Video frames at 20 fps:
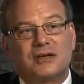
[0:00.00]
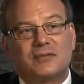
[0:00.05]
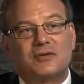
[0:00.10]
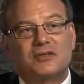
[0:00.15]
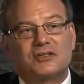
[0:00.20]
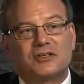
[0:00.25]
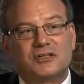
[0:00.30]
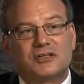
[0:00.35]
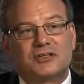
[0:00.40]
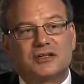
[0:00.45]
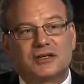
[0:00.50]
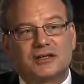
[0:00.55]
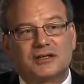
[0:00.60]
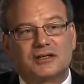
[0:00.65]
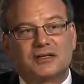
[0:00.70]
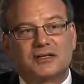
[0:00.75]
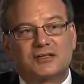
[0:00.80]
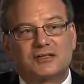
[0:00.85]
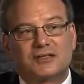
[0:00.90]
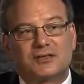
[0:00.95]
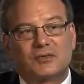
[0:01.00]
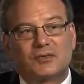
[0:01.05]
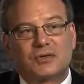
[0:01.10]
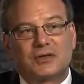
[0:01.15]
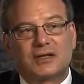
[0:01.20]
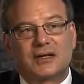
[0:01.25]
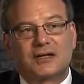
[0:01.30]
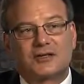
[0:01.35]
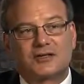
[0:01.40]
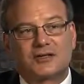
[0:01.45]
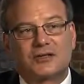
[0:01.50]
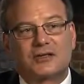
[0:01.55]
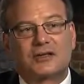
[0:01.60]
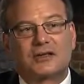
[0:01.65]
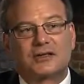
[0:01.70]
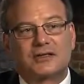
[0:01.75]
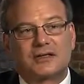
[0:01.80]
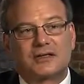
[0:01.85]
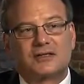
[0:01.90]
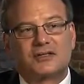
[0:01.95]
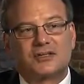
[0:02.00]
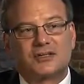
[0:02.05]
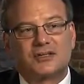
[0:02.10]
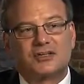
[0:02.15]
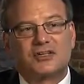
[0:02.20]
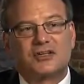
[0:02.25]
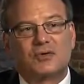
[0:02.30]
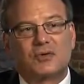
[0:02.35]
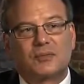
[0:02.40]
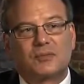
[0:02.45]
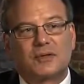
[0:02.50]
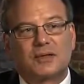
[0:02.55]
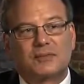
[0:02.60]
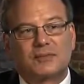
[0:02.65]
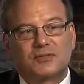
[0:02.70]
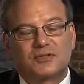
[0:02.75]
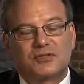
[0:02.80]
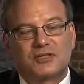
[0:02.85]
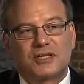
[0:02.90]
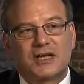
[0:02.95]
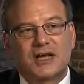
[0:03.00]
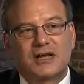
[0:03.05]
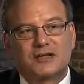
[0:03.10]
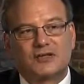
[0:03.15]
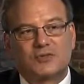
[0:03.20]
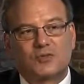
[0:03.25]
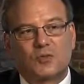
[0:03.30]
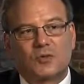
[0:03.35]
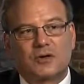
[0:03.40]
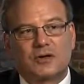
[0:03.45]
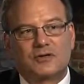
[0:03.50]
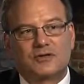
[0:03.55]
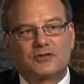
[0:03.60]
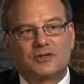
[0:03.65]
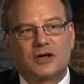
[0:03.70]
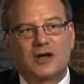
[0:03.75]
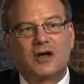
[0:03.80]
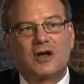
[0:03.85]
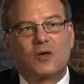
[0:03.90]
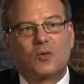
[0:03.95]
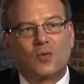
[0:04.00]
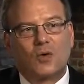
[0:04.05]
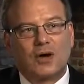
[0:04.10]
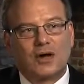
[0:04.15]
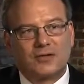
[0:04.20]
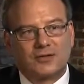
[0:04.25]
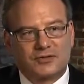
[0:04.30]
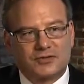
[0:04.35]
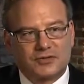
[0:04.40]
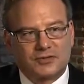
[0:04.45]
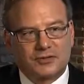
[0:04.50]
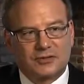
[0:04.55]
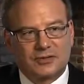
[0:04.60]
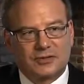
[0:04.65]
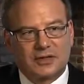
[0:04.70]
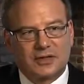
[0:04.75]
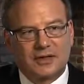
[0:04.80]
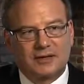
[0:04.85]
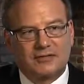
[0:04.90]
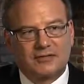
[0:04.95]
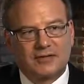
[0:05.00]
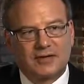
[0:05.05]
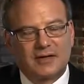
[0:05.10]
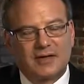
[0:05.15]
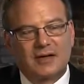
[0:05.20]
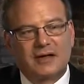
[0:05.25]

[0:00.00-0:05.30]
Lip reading: imaging techniques that would let us look at this and see what people's status was while they're still alive.